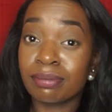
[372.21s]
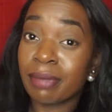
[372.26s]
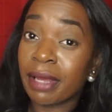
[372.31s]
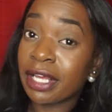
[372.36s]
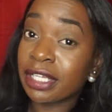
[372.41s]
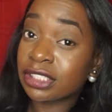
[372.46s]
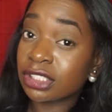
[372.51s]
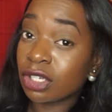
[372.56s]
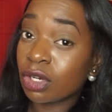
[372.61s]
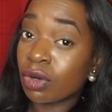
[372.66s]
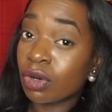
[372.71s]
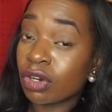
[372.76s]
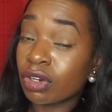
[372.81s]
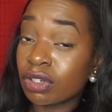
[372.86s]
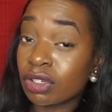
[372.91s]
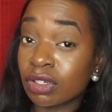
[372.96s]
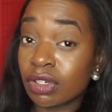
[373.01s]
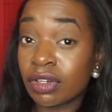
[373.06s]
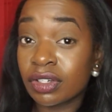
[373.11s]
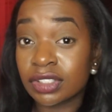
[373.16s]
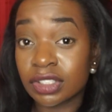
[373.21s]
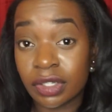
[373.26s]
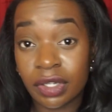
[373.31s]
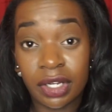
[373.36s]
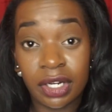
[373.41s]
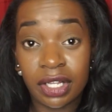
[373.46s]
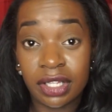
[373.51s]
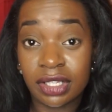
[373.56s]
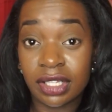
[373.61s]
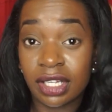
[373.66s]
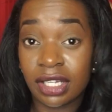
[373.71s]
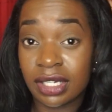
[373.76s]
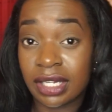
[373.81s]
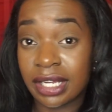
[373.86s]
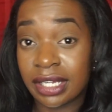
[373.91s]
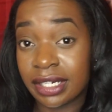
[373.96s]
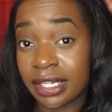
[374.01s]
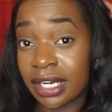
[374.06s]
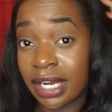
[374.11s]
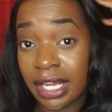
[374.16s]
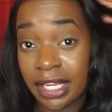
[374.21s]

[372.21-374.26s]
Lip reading: based on her looks or anything like that.